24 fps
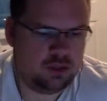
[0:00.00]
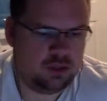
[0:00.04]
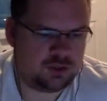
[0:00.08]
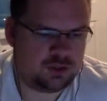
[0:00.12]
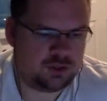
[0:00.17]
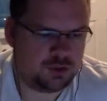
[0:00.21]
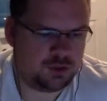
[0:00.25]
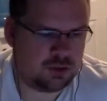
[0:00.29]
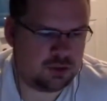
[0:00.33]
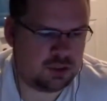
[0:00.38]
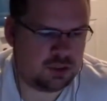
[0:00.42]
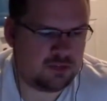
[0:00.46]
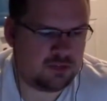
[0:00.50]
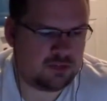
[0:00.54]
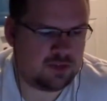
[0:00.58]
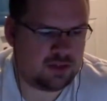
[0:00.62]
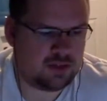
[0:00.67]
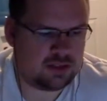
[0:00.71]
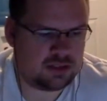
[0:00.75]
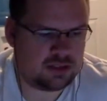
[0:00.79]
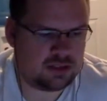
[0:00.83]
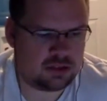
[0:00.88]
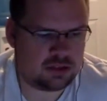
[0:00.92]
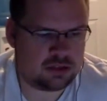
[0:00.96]
2
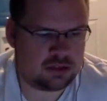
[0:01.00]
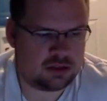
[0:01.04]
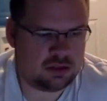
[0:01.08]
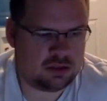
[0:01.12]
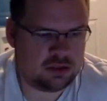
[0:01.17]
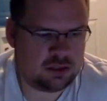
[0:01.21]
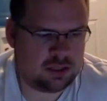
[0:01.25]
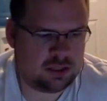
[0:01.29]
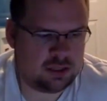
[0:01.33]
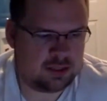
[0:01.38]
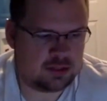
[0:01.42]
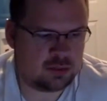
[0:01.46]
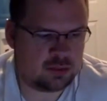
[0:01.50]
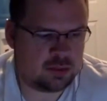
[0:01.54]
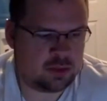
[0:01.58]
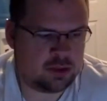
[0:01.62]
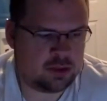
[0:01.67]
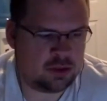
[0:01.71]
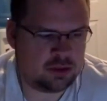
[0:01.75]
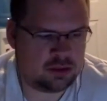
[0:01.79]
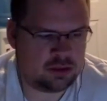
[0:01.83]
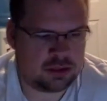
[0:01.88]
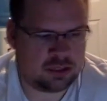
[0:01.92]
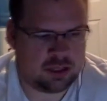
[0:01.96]
defenses to look at as
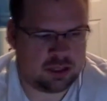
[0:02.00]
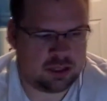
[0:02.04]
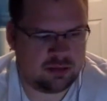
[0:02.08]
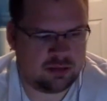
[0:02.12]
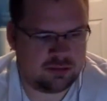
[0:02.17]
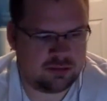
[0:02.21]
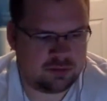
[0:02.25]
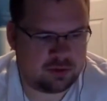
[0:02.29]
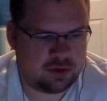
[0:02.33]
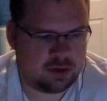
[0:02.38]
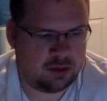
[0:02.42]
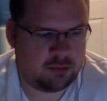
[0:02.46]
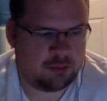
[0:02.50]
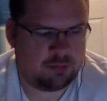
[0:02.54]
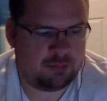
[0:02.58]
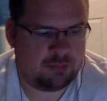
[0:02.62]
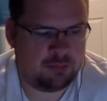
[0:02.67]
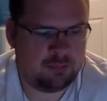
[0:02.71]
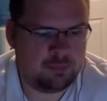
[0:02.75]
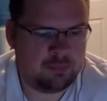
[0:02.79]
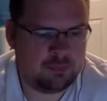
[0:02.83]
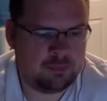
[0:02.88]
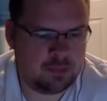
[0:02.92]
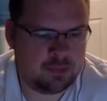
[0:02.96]
well, aside from
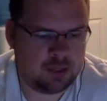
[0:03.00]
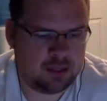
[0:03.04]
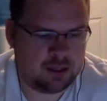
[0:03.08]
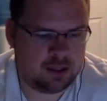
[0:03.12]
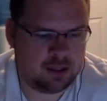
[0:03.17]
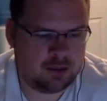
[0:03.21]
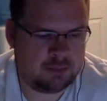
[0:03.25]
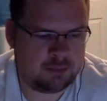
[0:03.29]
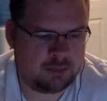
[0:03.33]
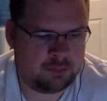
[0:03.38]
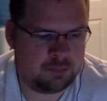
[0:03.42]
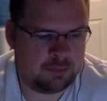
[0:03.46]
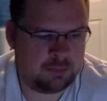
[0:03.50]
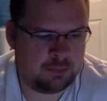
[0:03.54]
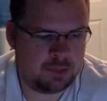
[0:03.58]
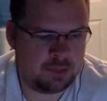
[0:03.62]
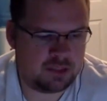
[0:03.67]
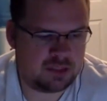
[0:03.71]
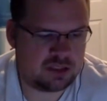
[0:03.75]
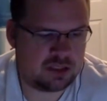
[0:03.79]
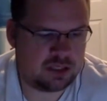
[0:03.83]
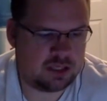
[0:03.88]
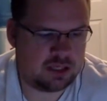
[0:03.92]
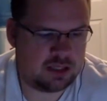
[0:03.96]

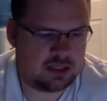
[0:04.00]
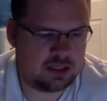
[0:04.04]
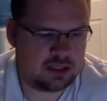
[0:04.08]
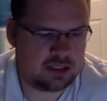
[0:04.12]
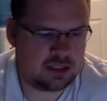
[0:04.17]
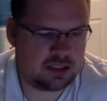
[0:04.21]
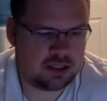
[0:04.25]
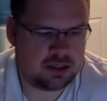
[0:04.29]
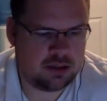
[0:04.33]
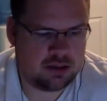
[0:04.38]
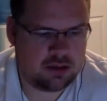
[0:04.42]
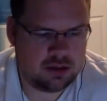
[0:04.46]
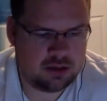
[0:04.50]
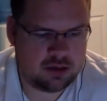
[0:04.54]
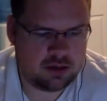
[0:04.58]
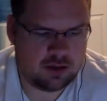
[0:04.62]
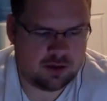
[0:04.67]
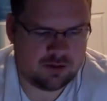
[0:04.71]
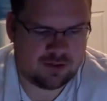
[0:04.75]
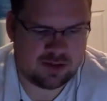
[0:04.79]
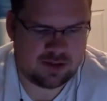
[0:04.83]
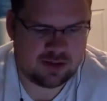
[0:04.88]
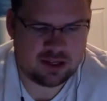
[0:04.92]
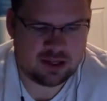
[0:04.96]
the Saints.
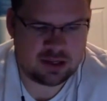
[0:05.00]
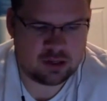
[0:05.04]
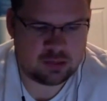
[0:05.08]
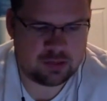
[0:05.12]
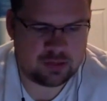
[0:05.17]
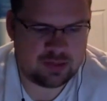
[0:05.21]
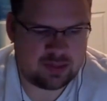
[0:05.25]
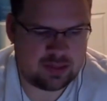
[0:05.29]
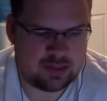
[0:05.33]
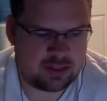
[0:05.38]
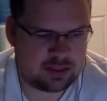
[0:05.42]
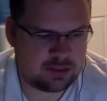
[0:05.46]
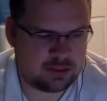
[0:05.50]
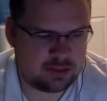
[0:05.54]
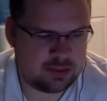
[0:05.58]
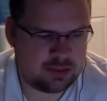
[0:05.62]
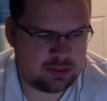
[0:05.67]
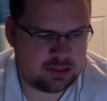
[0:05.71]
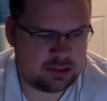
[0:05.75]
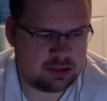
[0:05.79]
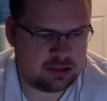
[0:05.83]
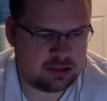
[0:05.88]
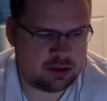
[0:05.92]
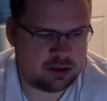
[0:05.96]
if you need to win this
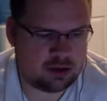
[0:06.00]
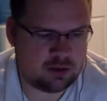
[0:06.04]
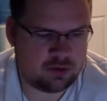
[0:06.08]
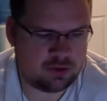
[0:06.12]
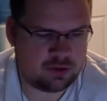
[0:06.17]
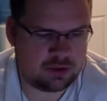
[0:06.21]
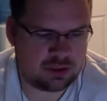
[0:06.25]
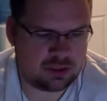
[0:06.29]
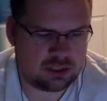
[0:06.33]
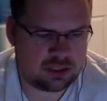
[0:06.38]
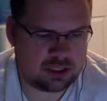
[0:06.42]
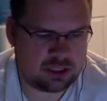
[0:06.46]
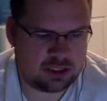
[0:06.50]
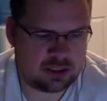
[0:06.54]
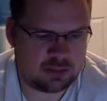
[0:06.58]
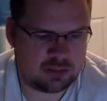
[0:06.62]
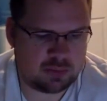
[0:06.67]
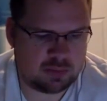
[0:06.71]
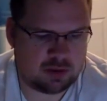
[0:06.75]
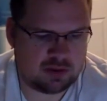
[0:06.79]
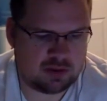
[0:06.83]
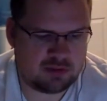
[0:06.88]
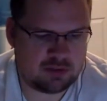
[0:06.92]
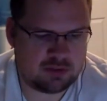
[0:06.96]
week, Dolphins
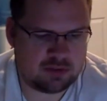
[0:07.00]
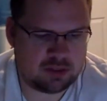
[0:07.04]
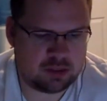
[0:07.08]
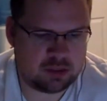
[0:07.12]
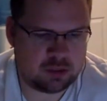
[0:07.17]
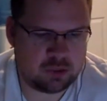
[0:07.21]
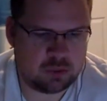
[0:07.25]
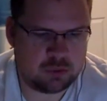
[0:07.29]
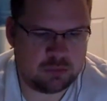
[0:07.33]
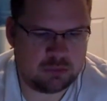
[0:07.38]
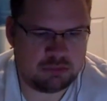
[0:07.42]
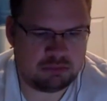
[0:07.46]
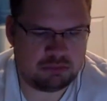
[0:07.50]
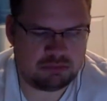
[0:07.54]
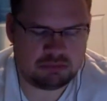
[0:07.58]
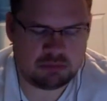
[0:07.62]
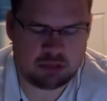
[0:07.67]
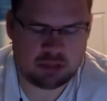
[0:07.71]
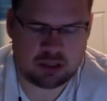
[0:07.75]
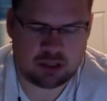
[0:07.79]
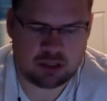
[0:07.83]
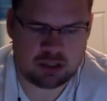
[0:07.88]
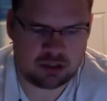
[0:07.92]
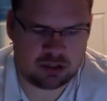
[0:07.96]
against Buffalo
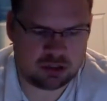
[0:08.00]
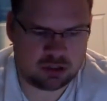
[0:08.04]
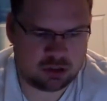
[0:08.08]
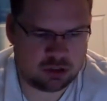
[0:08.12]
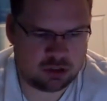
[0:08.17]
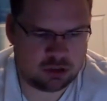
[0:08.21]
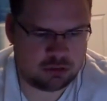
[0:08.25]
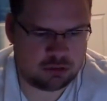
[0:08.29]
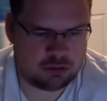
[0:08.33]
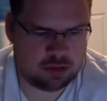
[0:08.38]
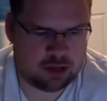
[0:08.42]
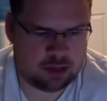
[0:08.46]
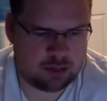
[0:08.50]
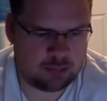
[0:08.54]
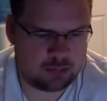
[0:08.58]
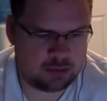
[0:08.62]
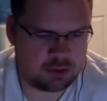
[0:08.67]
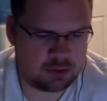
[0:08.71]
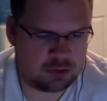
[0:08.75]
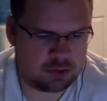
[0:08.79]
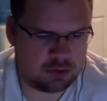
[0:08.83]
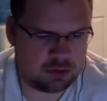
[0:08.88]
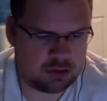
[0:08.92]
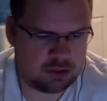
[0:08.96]
is a good
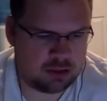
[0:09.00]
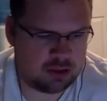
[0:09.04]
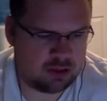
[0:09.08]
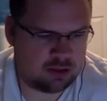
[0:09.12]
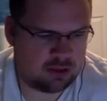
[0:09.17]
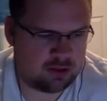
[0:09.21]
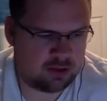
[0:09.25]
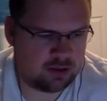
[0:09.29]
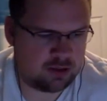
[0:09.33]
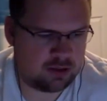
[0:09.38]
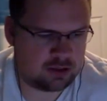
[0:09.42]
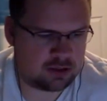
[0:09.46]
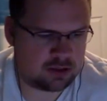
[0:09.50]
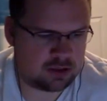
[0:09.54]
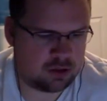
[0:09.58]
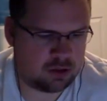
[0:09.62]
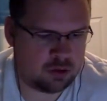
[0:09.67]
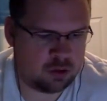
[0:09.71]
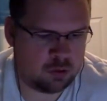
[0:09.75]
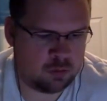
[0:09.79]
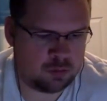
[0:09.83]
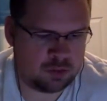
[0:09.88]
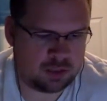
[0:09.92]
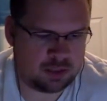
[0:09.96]
opportunity there. It's a
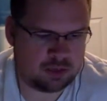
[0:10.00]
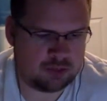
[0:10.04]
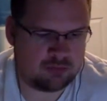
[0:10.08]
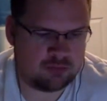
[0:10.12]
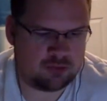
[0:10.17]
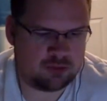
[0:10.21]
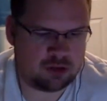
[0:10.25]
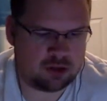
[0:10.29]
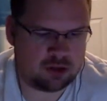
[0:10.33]
home game for